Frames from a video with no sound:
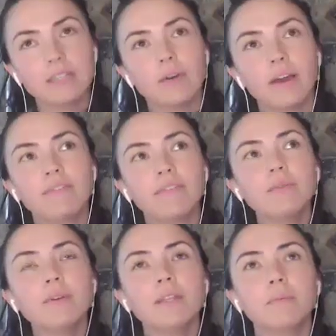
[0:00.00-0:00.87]
So I feel
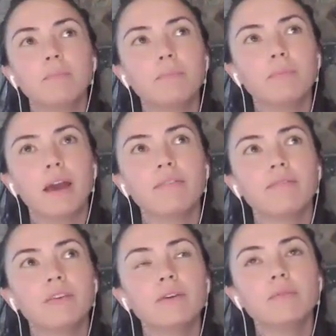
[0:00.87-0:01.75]

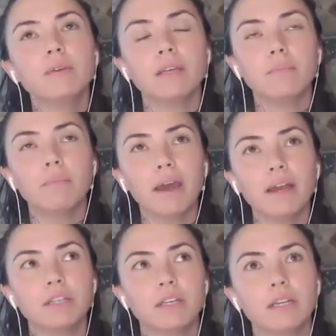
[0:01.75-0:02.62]
really
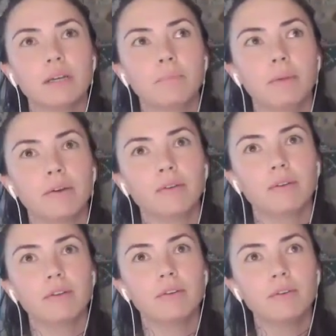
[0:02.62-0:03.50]
passionate
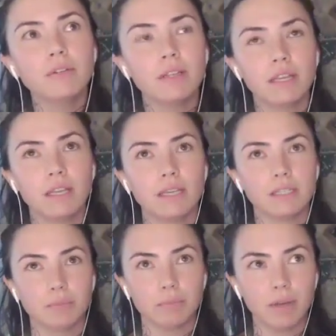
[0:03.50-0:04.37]
about Kundalini
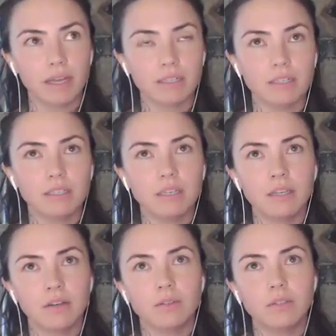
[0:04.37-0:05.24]
as a practice,
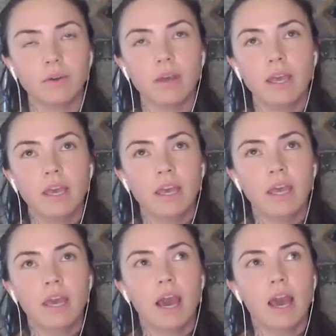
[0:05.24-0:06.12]
so
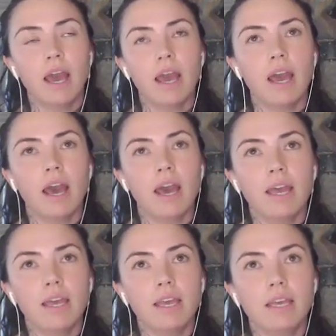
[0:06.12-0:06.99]

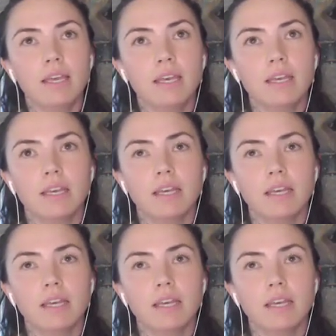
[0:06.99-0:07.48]
I,